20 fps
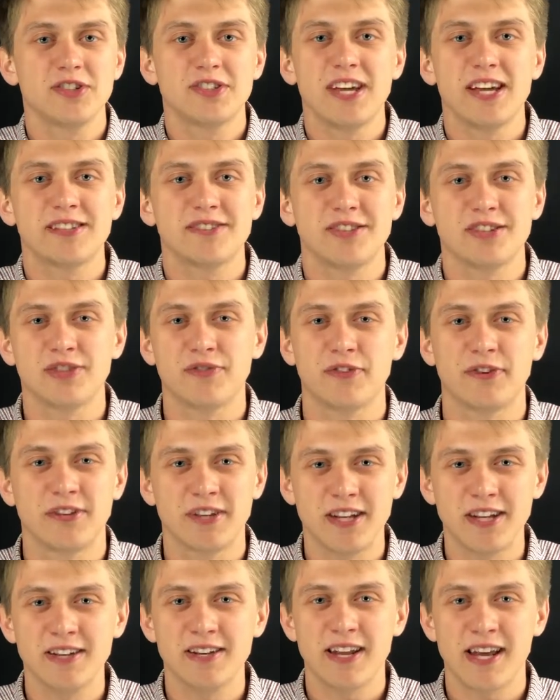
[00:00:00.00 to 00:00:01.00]
test us for
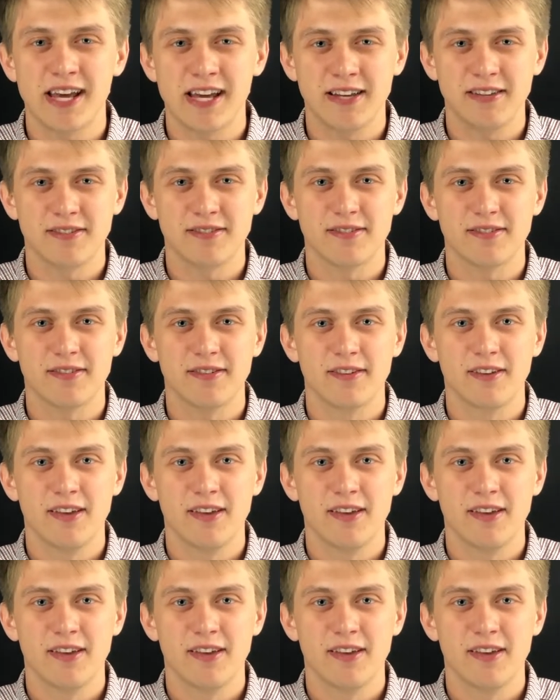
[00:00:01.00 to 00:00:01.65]
10 days.